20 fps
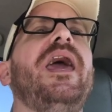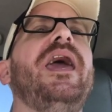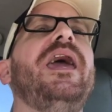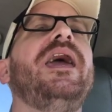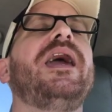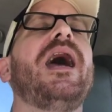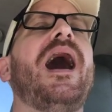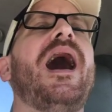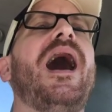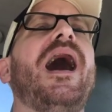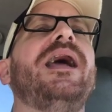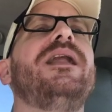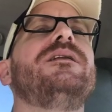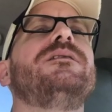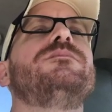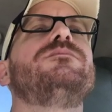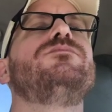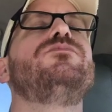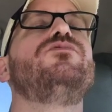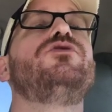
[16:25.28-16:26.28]
and he
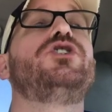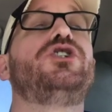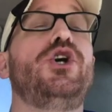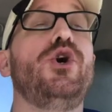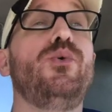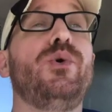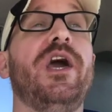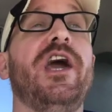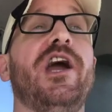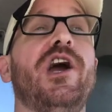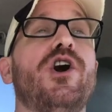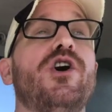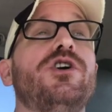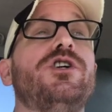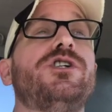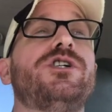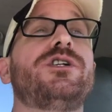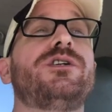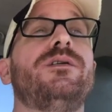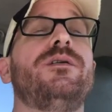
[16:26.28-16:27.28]
got 2
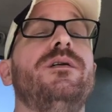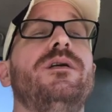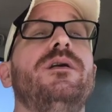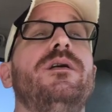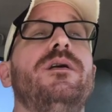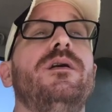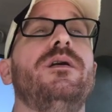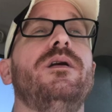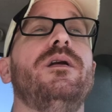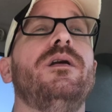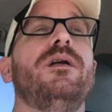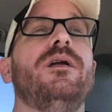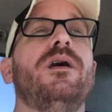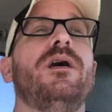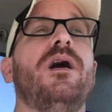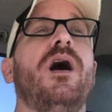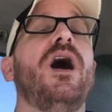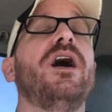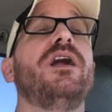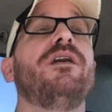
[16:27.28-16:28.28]
years
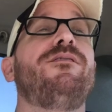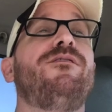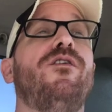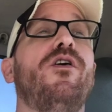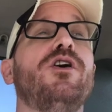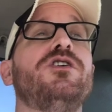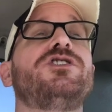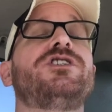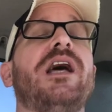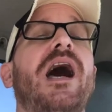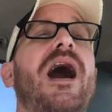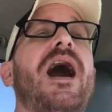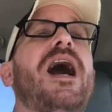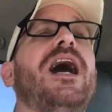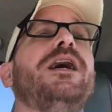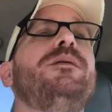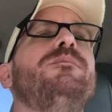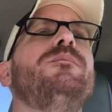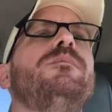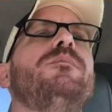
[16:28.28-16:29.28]
on a first
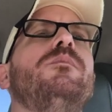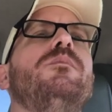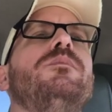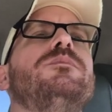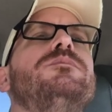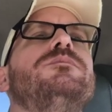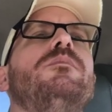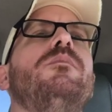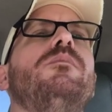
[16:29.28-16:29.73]
time,